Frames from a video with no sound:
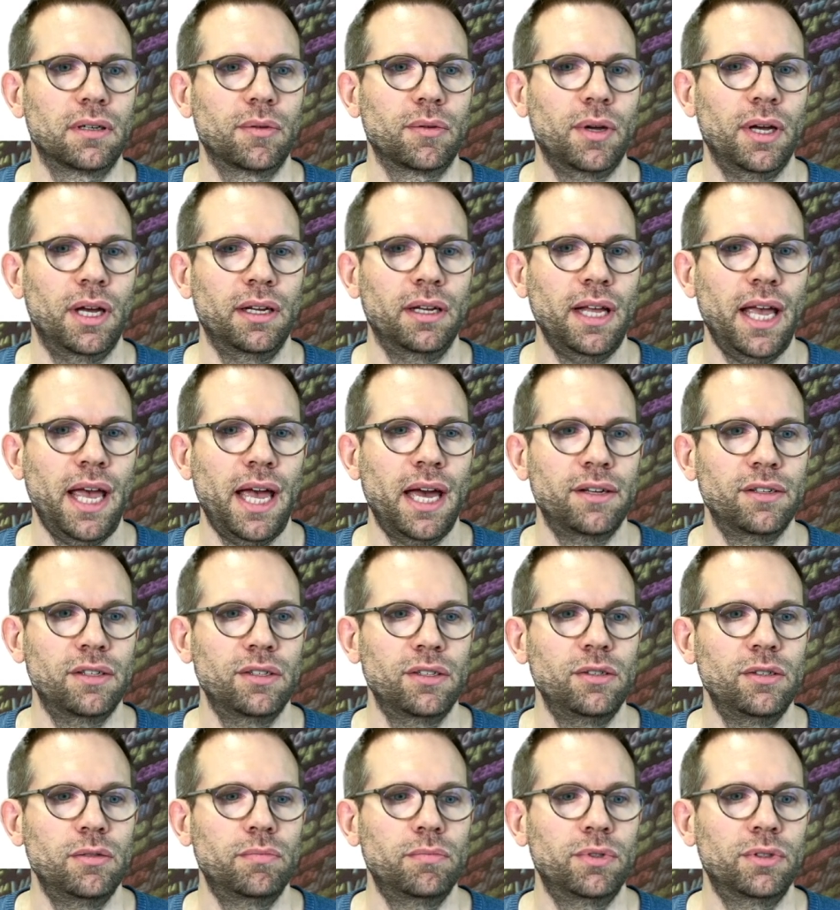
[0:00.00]
and add a
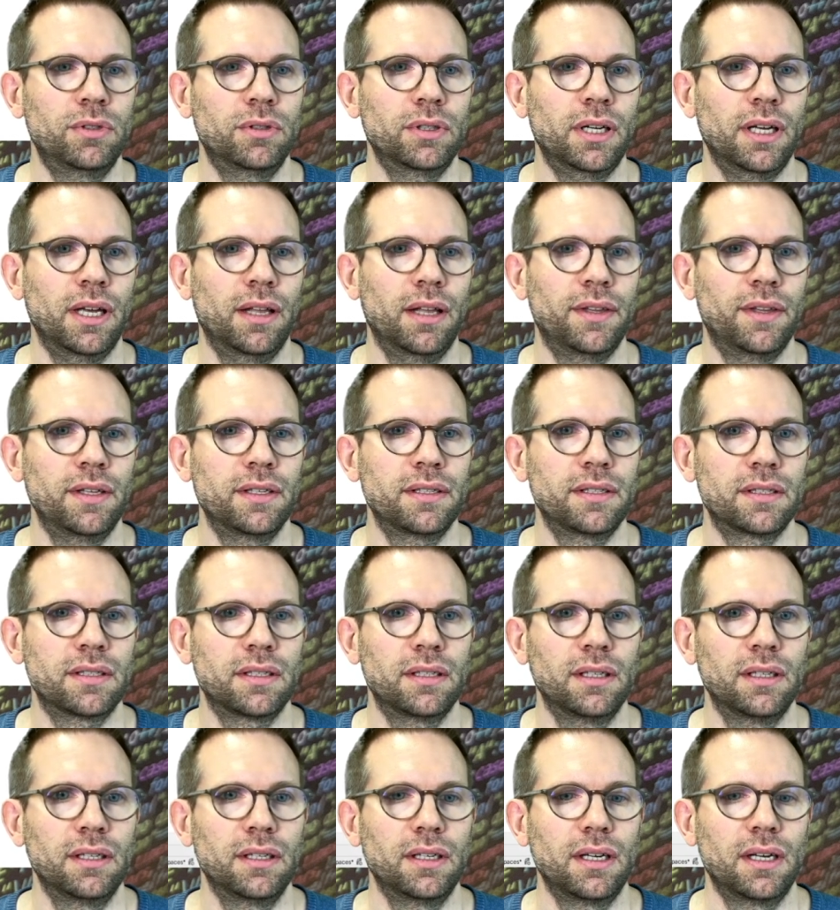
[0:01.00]
new book at this
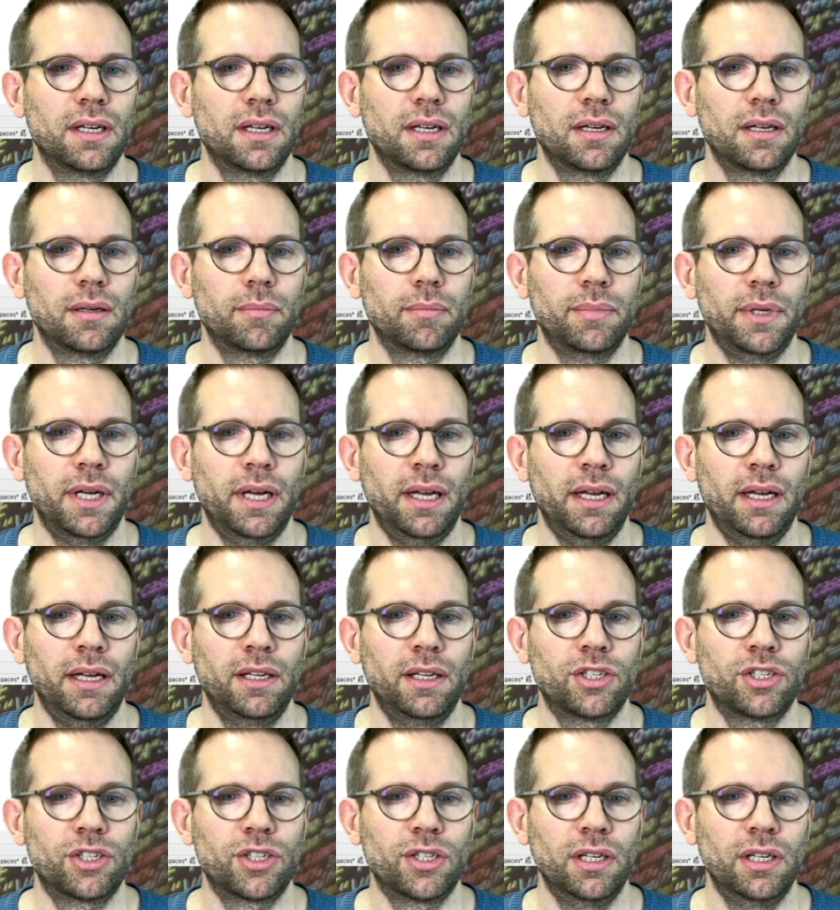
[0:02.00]

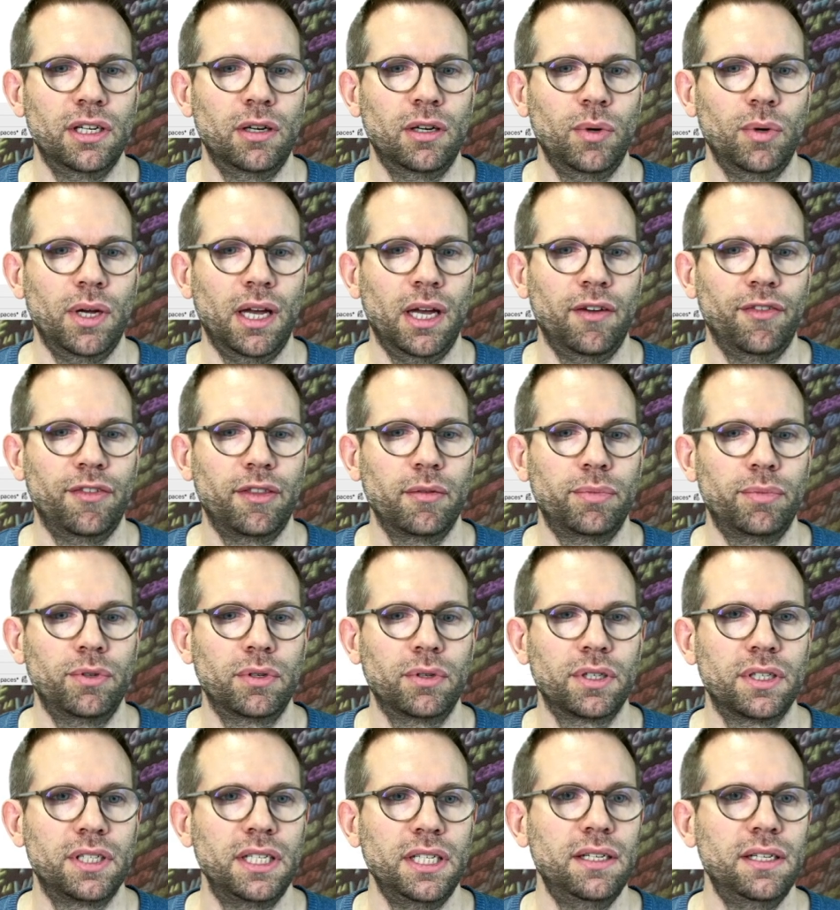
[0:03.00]
page. We have the
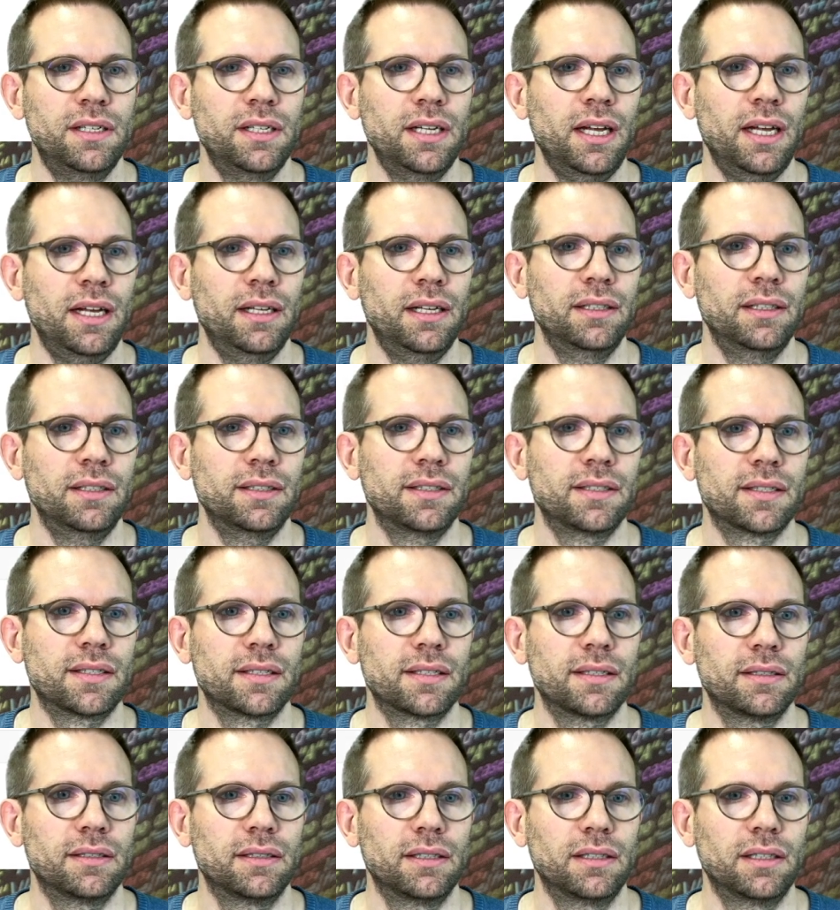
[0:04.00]
book
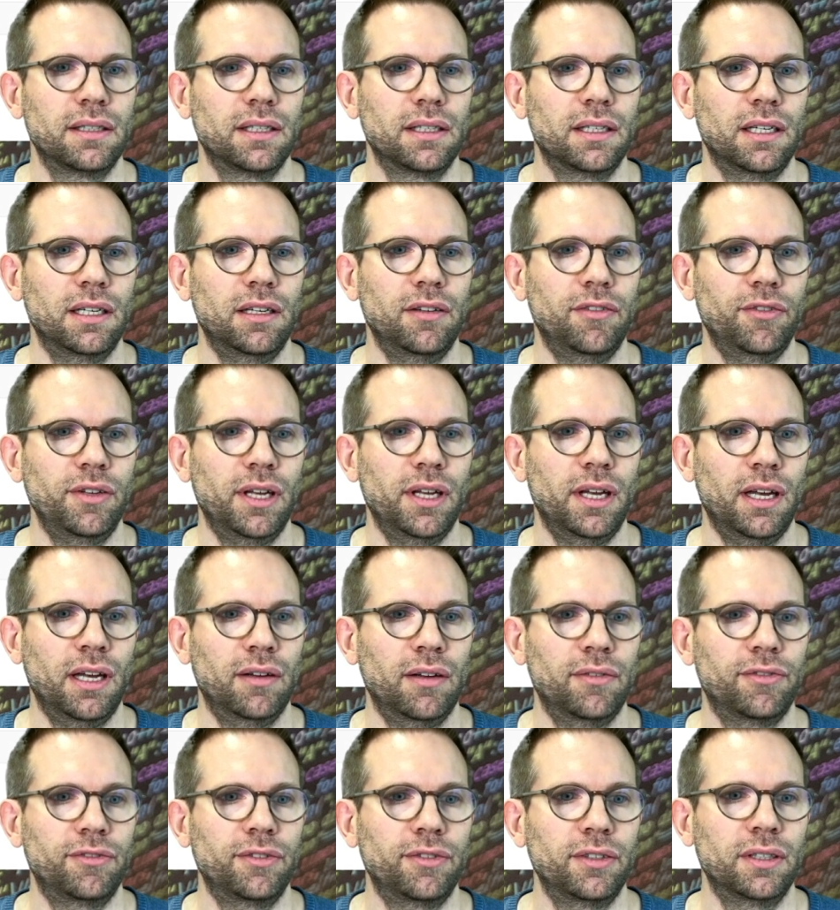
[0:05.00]
details. We
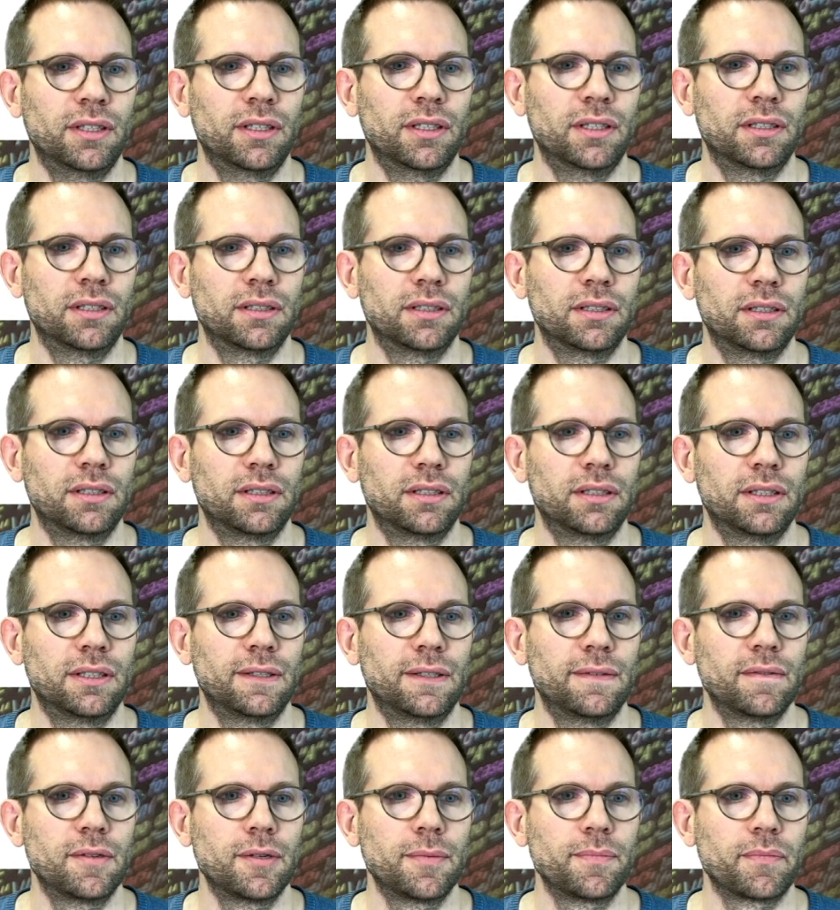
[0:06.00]
have a
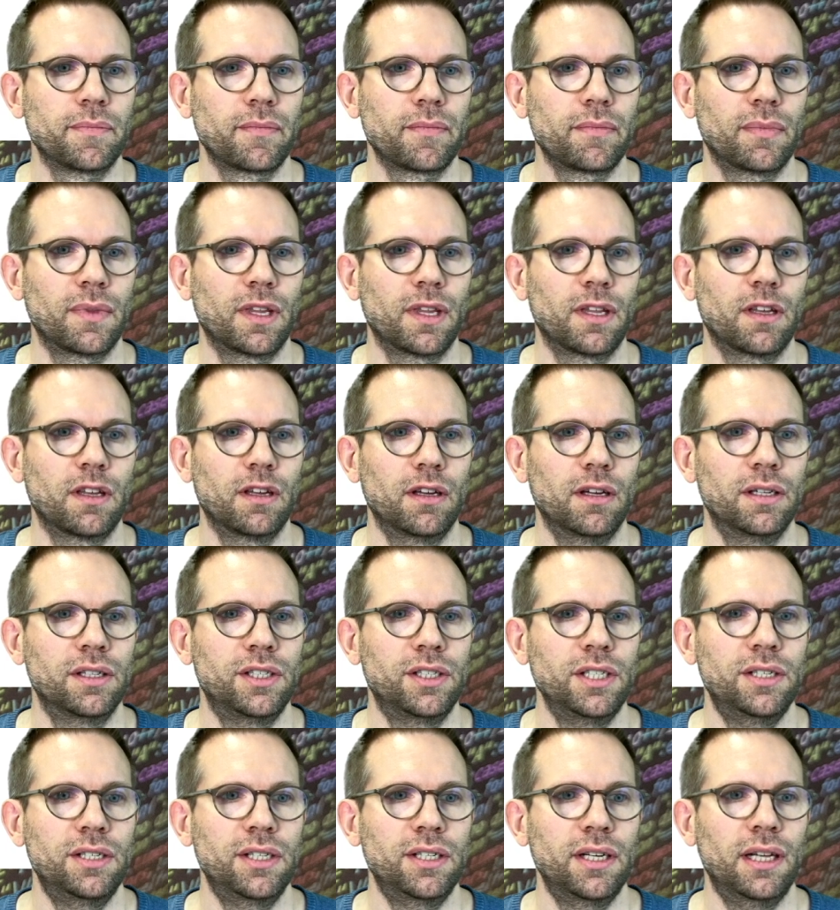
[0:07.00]

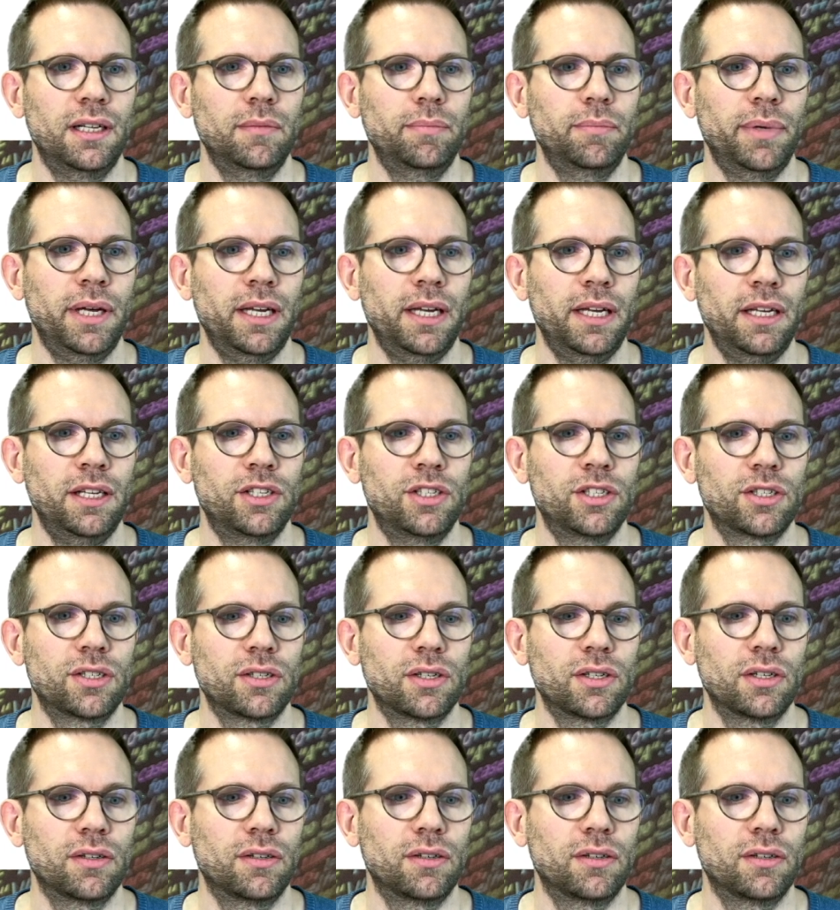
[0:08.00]
detail page.